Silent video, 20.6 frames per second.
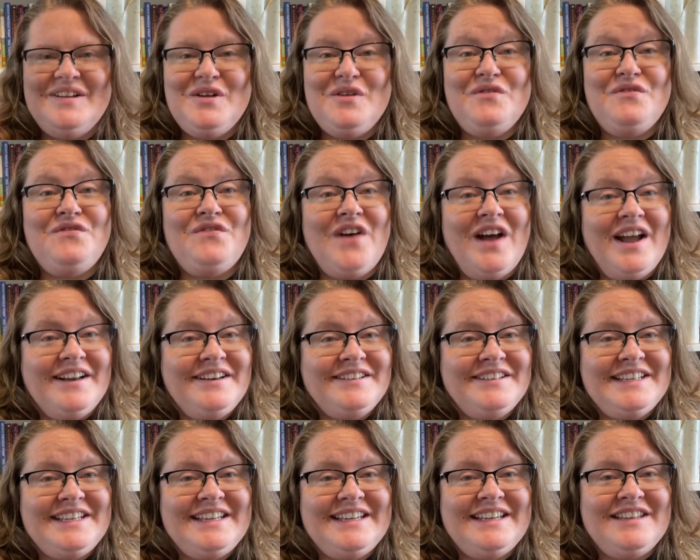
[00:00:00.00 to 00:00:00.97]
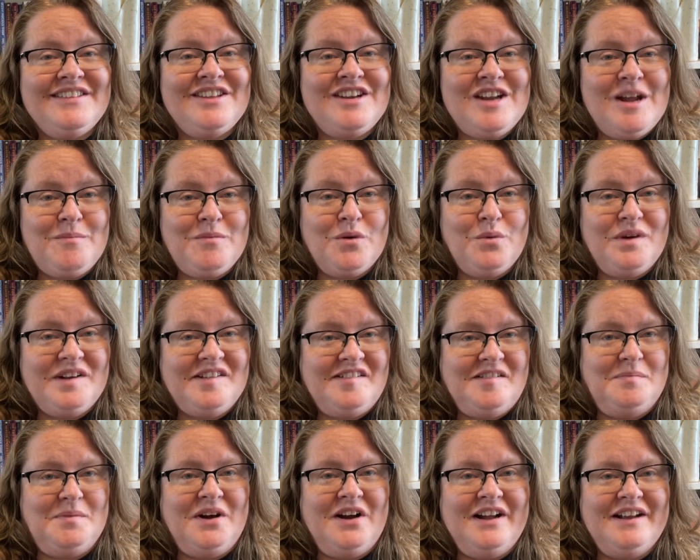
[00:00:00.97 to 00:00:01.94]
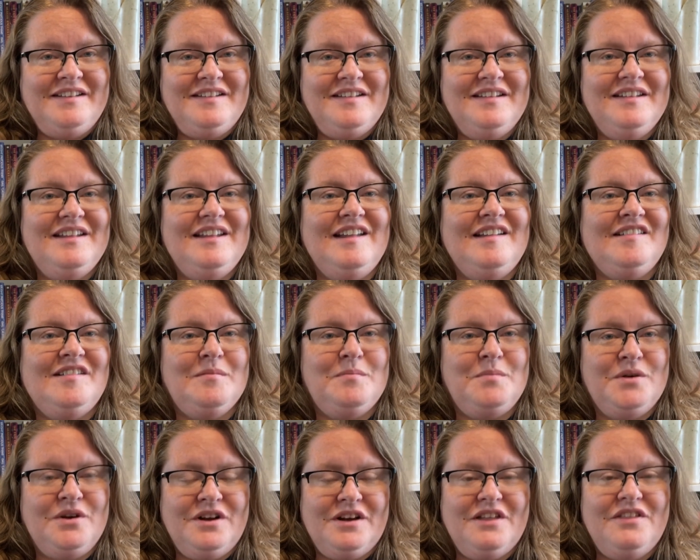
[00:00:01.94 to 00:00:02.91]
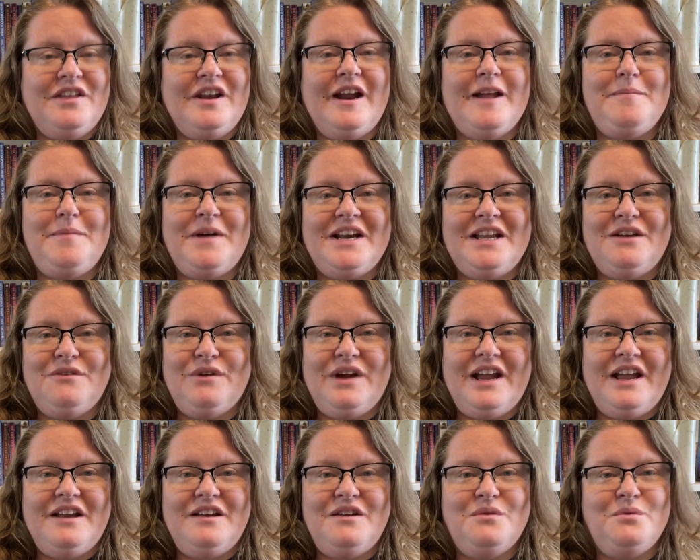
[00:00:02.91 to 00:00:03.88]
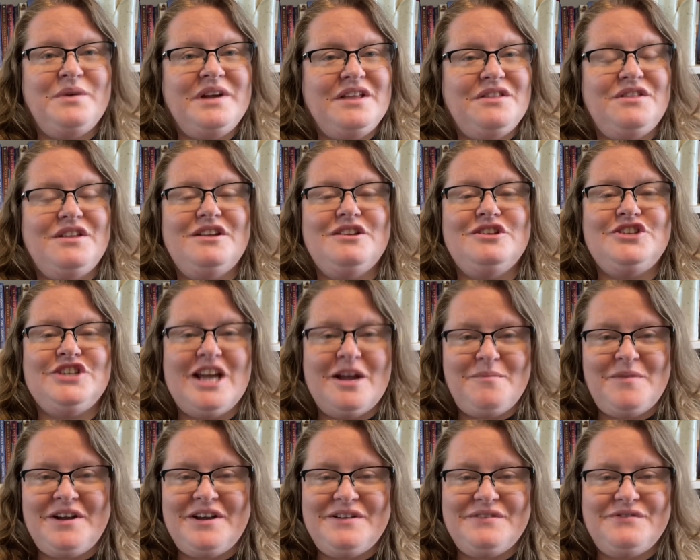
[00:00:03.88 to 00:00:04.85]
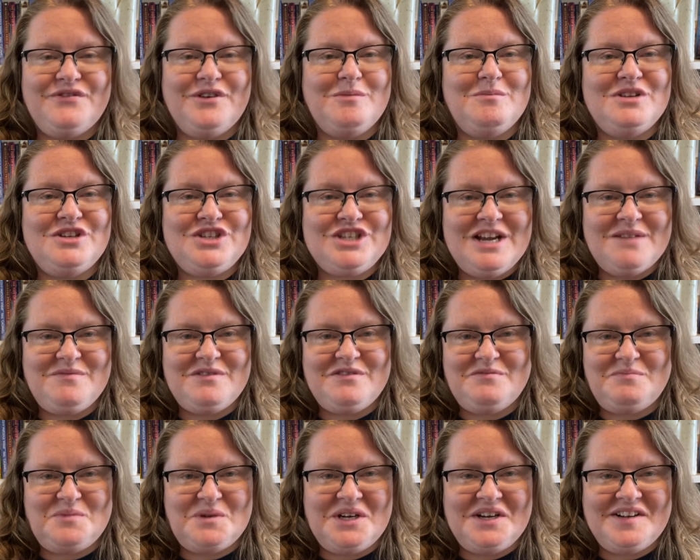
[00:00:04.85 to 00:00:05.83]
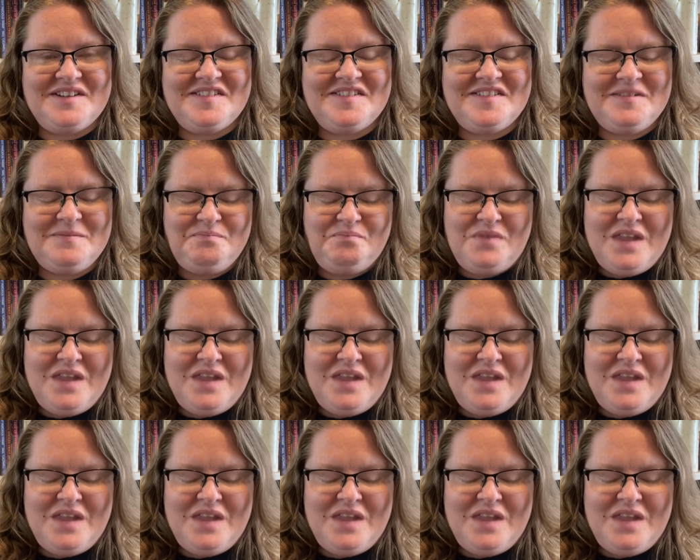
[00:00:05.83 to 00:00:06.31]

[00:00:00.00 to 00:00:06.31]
Finally, in the number one spot is a book that I buddy read with Gemma from Gem of Books